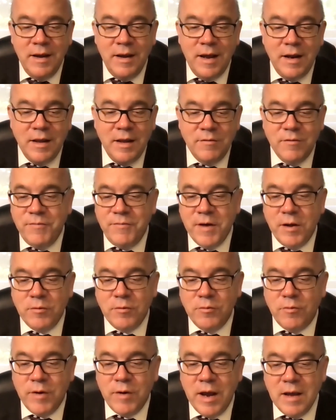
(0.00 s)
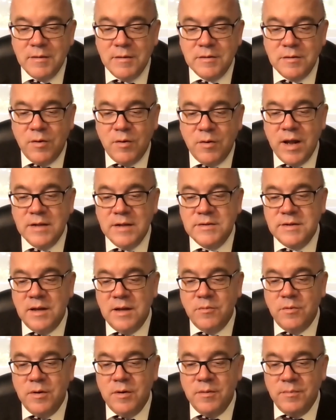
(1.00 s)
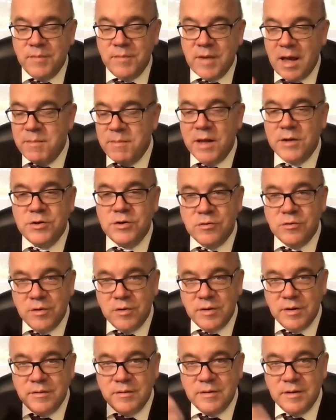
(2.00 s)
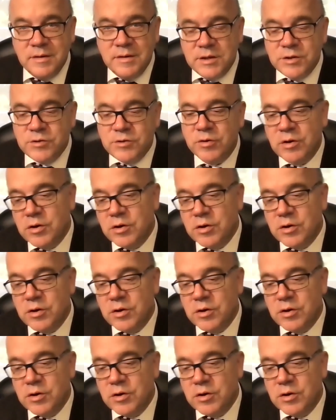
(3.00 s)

any of the federal grants that I mentioned or that the district